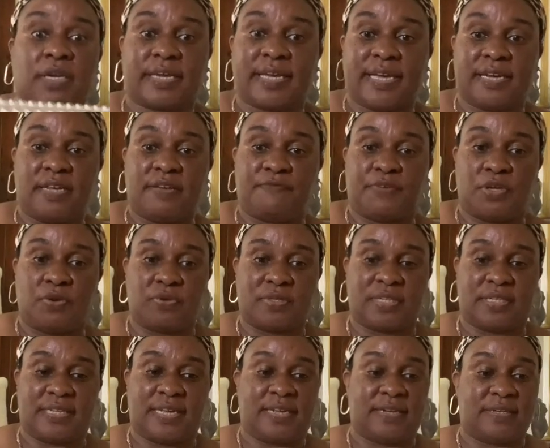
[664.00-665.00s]
can even use
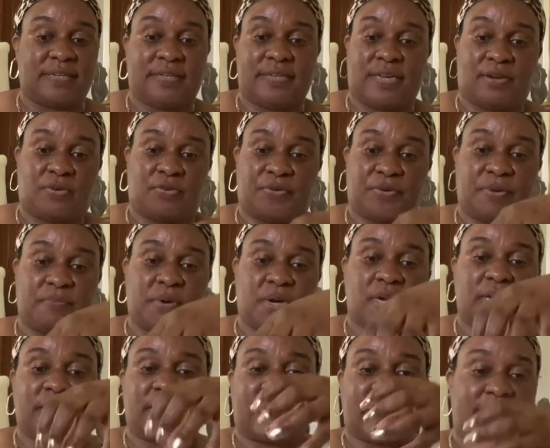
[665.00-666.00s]
it and decorate,
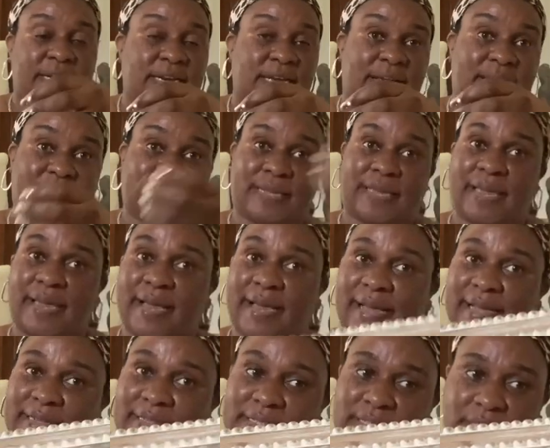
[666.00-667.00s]
because you can add
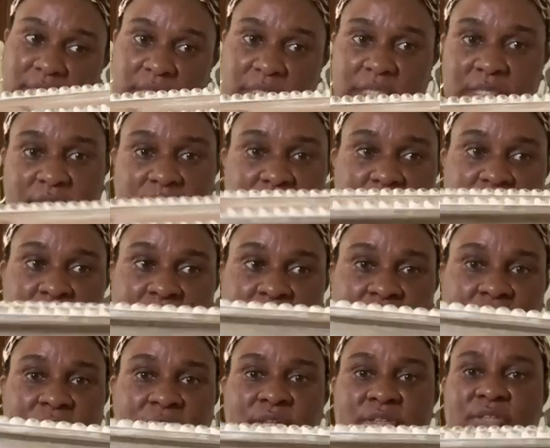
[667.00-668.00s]
candles to
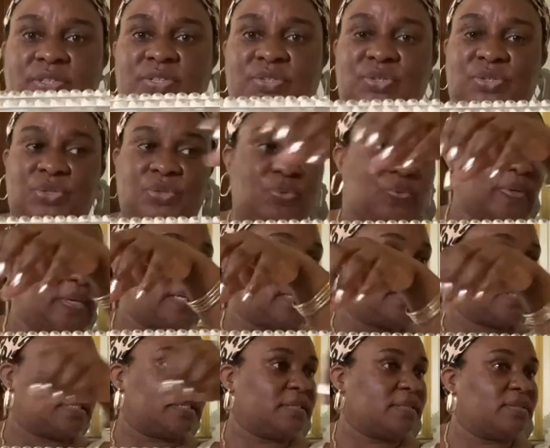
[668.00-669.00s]

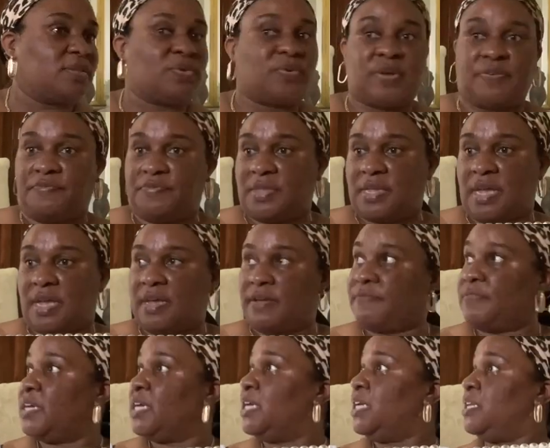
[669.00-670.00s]
it. And we don't
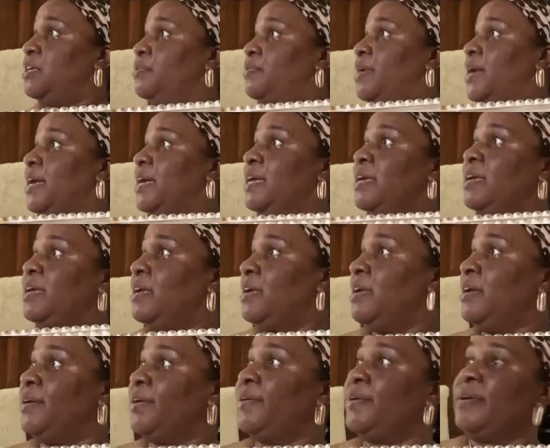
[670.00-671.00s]
have any right
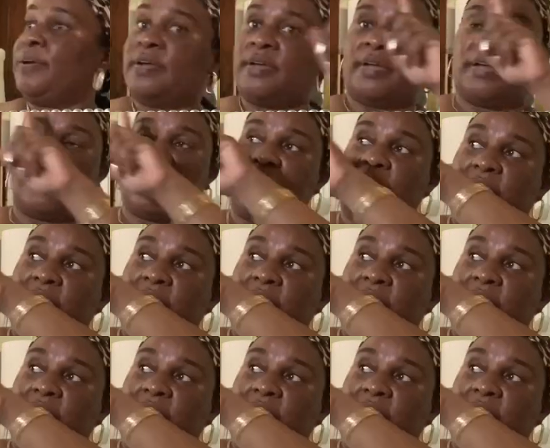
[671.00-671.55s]
here. I